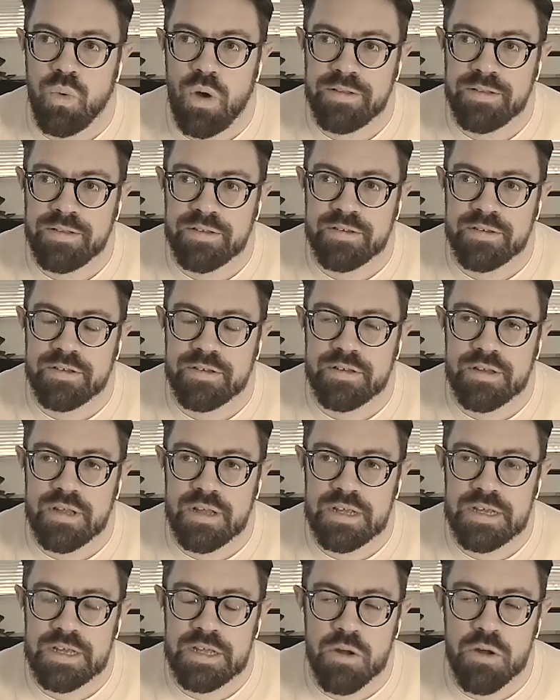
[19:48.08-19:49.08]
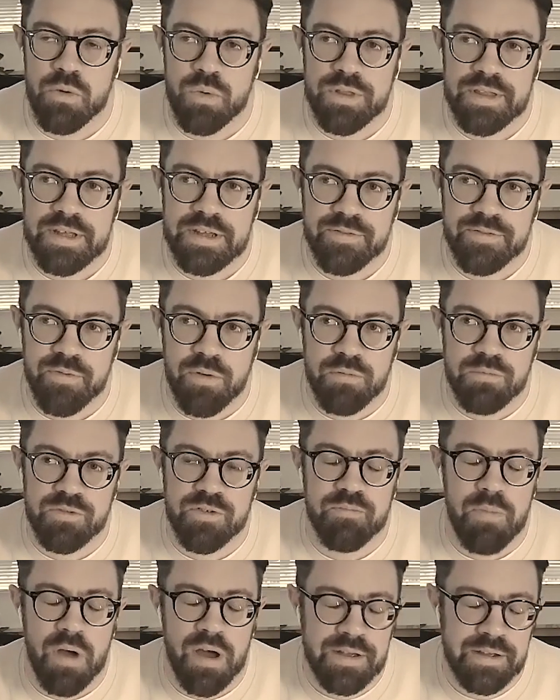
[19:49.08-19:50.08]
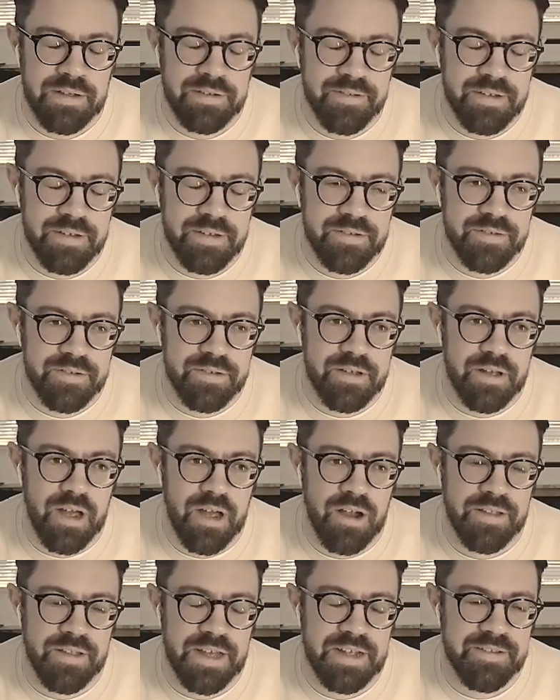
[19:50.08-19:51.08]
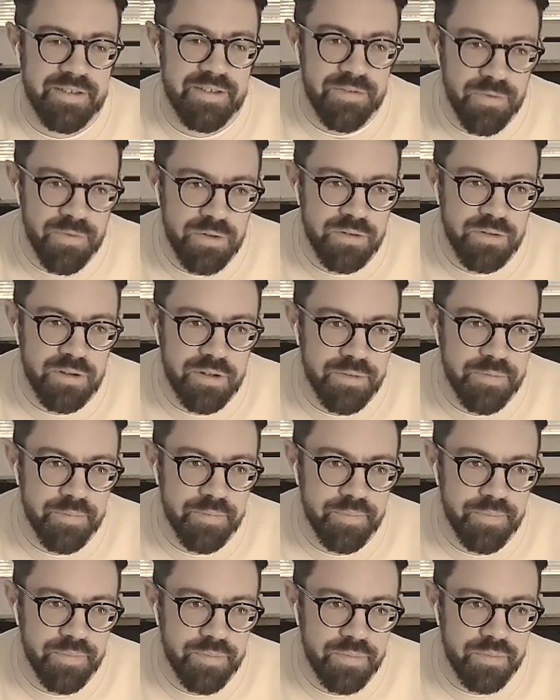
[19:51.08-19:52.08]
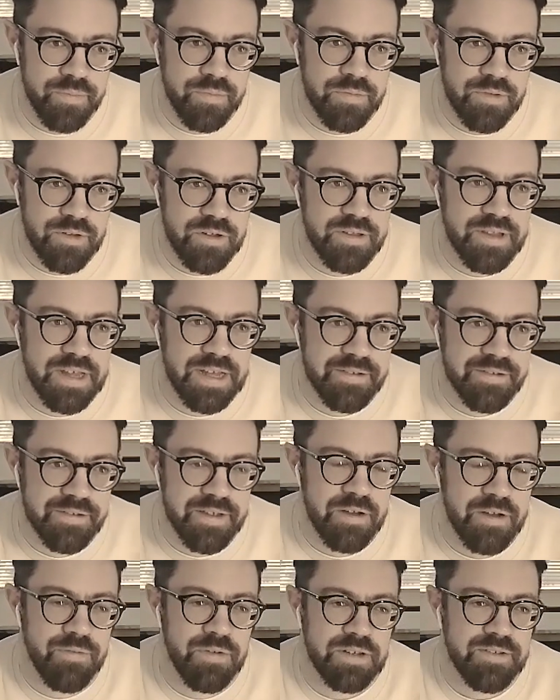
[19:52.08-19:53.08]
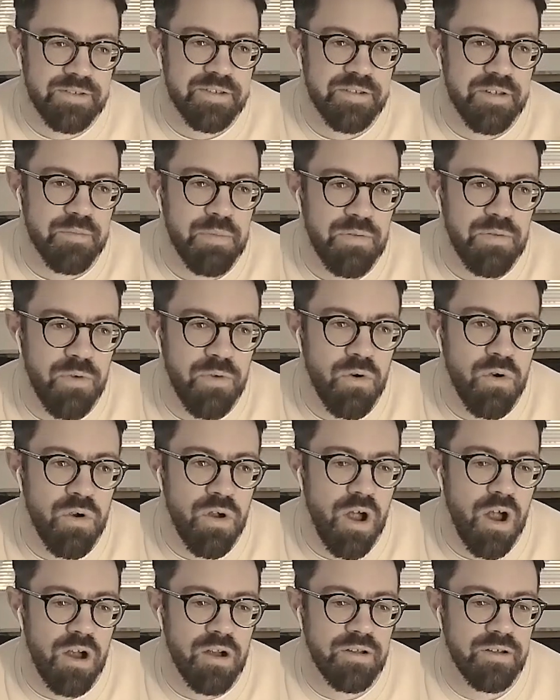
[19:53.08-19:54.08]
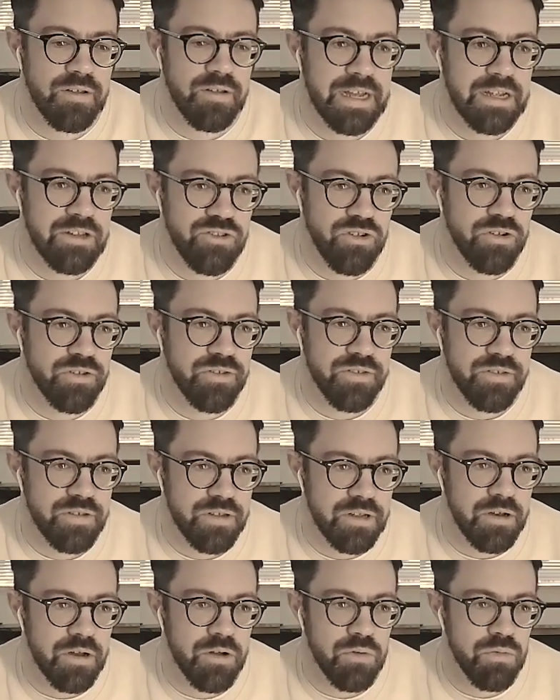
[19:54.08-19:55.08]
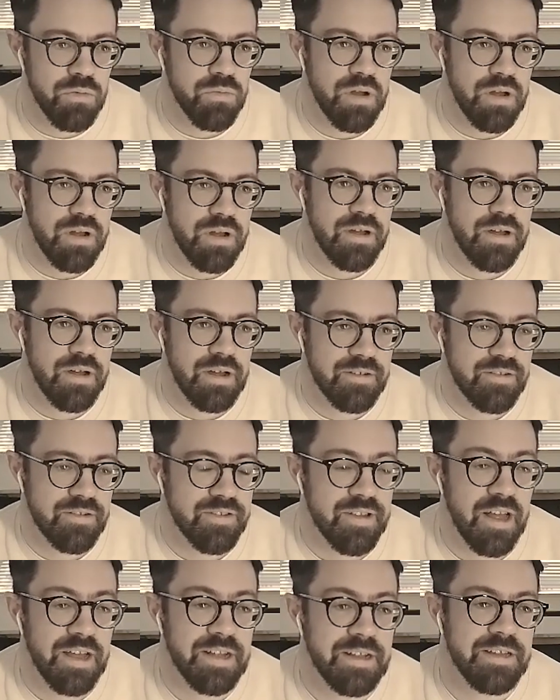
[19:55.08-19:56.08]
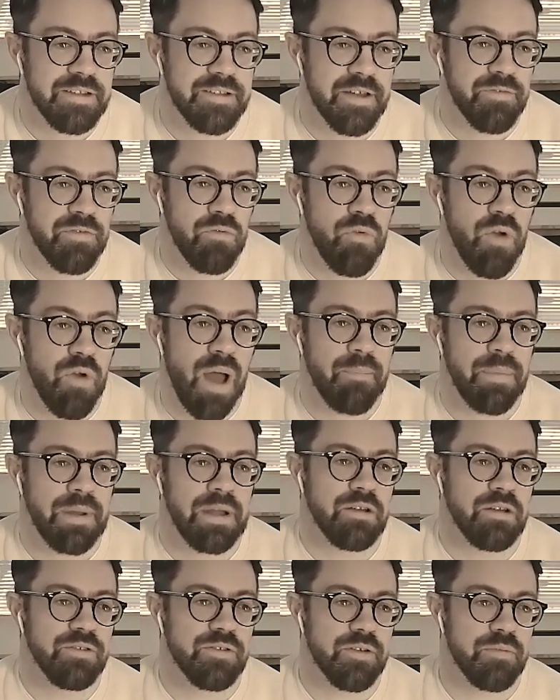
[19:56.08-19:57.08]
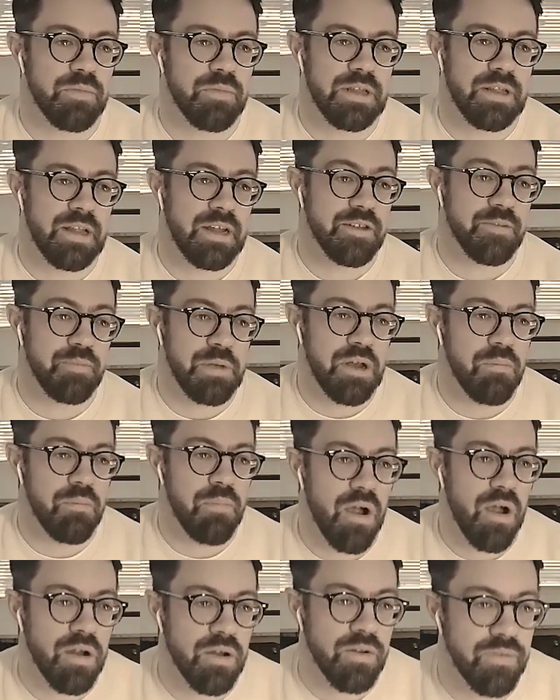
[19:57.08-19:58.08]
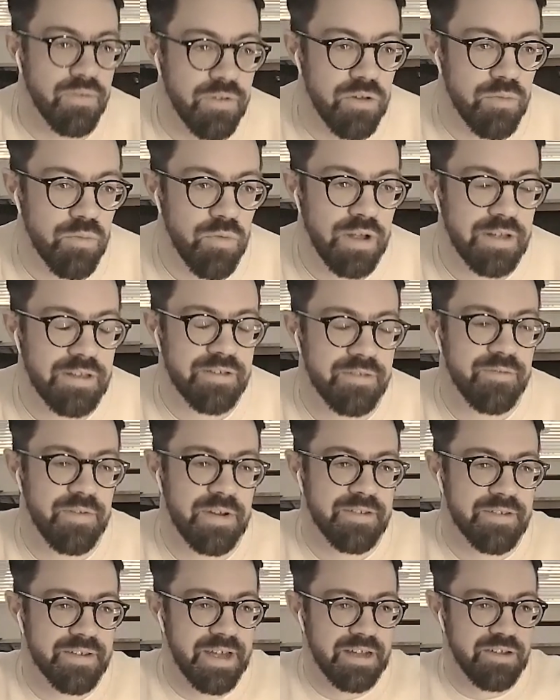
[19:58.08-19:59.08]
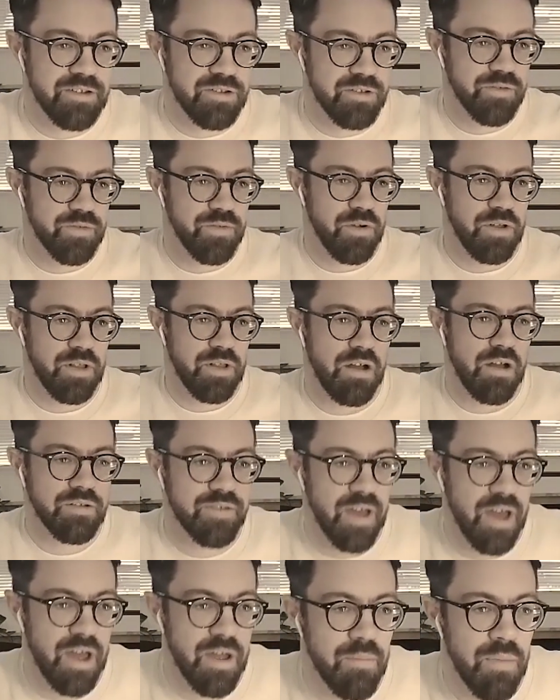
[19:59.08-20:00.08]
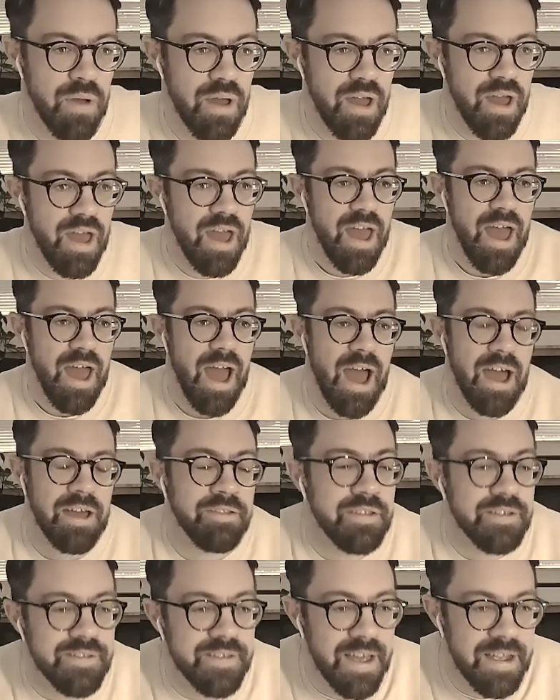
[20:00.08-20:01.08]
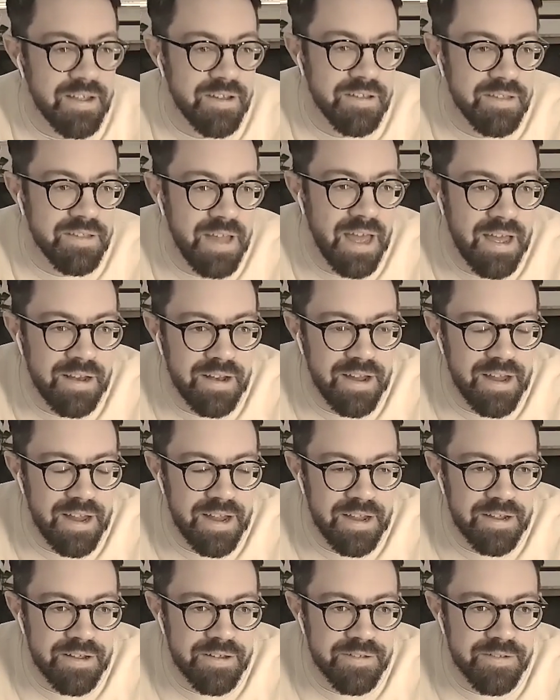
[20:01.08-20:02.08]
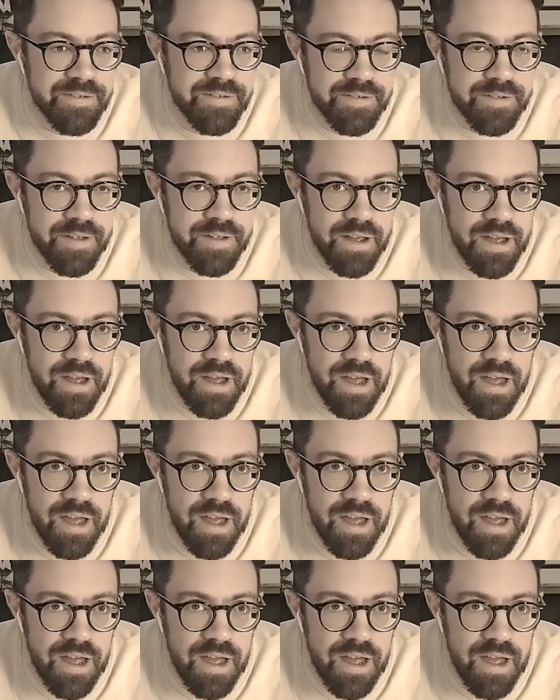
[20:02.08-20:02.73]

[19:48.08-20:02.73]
what with these forms of biases, are they different to things that have existed before, or are they just, a slightly different wrapping on something that has been a part of human rights investigations for a long time? And the second then is,